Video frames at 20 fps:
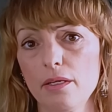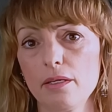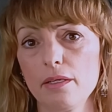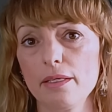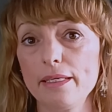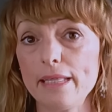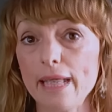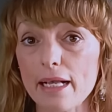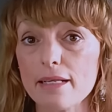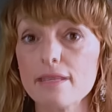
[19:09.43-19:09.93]

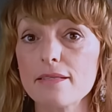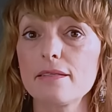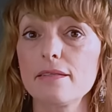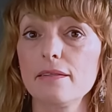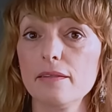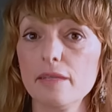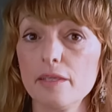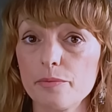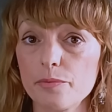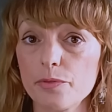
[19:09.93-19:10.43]
Yes,
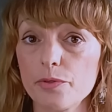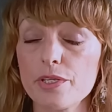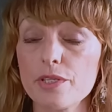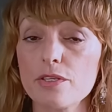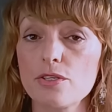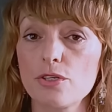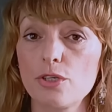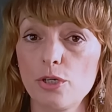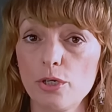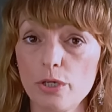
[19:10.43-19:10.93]

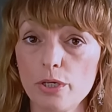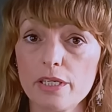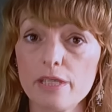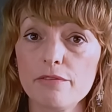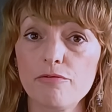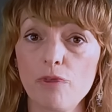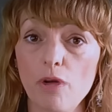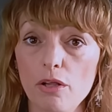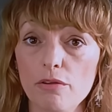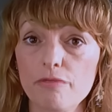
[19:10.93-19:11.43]
limerence could
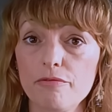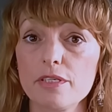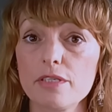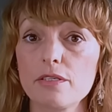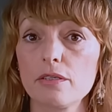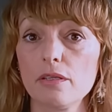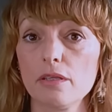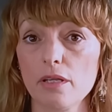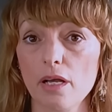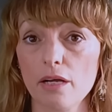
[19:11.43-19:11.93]
evolve
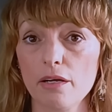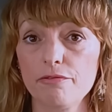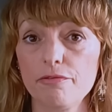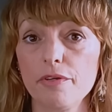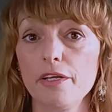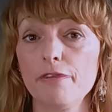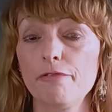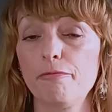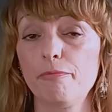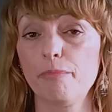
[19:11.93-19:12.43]
into love
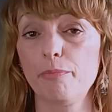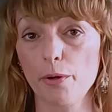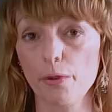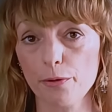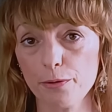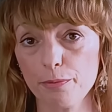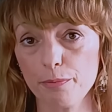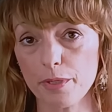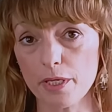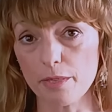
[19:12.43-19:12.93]
if
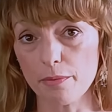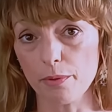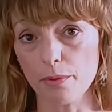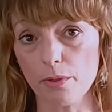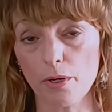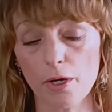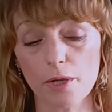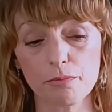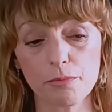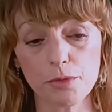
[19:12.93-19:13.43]
both people
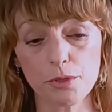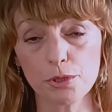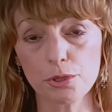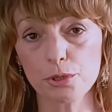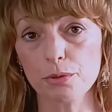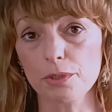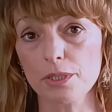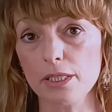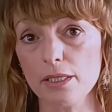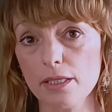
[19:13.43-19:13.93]
are
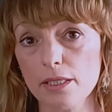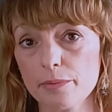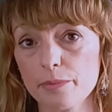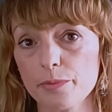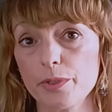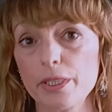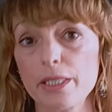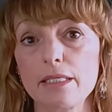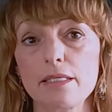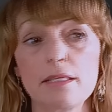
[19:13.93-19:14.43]
mutually
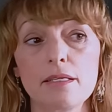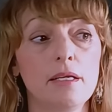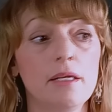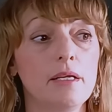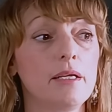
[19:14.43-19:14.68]
limerent,